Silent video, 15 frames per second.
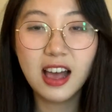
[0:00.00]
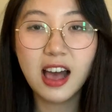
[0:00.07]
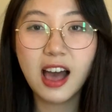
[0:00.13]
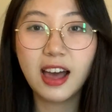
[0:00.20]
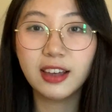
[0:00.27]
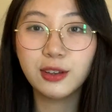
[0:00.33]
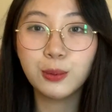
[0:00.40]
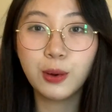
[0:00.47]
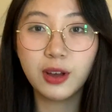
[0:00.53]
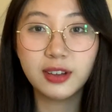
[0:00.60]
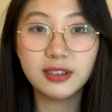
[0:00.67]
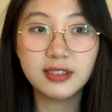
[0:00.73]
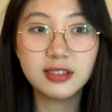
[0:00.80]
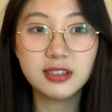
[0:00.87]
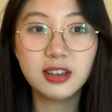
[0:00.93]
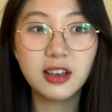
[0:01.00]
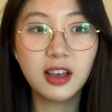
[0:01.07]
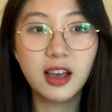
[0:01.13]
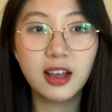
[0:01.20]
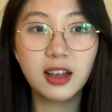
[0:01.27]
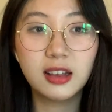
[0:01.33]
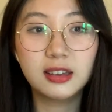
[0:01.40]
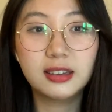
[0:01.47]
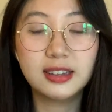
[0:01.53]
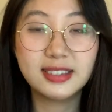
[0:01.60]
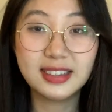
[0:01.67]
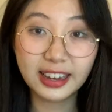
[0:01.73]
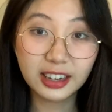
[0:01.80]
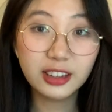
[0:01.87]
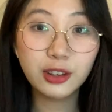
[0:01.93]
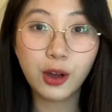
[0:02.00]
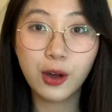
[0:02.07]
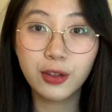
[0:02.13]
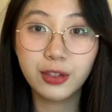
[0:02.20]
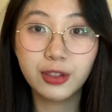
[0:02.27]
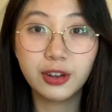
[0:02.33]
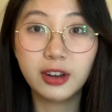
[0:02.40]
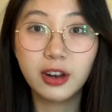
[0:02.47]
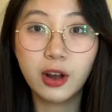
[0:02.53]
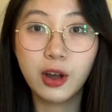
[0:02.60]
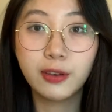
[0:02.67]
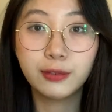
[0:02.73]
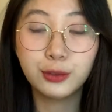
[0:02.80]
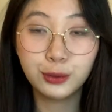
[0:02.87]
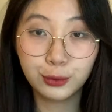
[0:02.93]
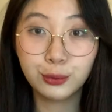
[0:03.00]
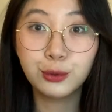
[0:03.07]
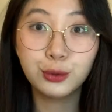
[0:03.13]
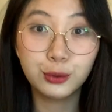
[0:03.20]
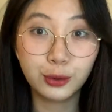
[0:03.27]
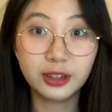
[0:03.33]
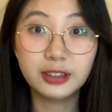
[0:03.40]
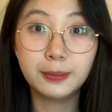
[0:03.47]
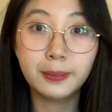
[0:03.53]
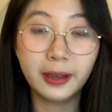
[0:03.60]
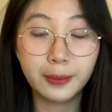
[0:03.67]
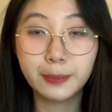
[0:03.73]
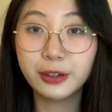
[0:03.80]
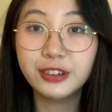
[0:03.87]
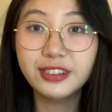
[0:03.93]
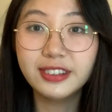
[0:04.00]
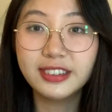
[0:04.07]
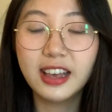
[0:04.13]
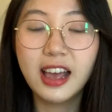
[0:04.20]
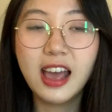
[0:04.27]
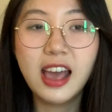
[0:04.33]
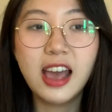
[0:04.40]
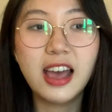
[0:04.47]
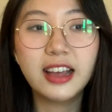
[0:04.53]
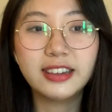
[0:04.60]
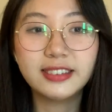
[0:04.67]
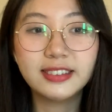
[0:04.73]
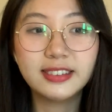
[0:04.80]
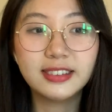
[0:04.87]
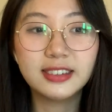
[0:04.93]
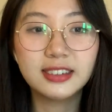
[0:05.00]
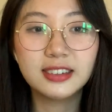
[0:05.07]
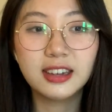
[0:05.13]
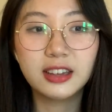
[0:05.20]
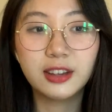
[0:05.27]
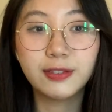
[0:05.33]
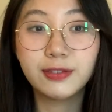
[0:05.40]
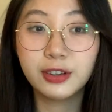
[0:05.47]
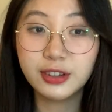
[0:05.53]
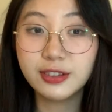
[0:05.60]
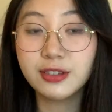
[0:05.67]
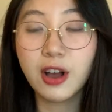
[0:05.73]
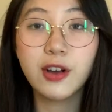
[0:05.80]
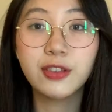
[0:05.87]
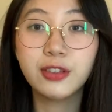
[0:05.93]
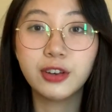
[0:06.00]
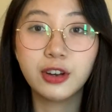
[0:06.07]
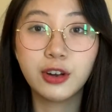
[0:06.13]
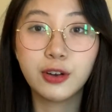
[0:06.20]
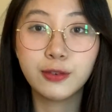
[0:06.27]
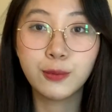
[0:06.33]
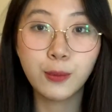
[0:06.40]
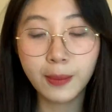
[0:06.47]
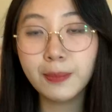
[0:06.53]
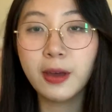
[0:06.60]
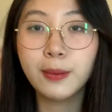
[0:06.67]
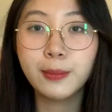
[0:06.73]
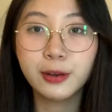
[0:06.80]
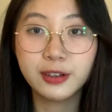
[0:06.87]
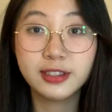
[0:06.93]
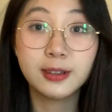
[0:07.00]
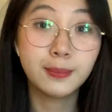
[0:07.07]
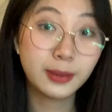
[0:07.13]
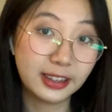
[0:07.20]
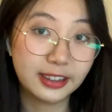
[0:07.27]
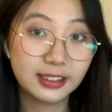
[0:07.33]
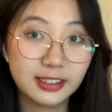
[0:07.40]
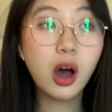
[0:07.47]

I was the second author of 2 short papers and the first author of 1 paper submitted.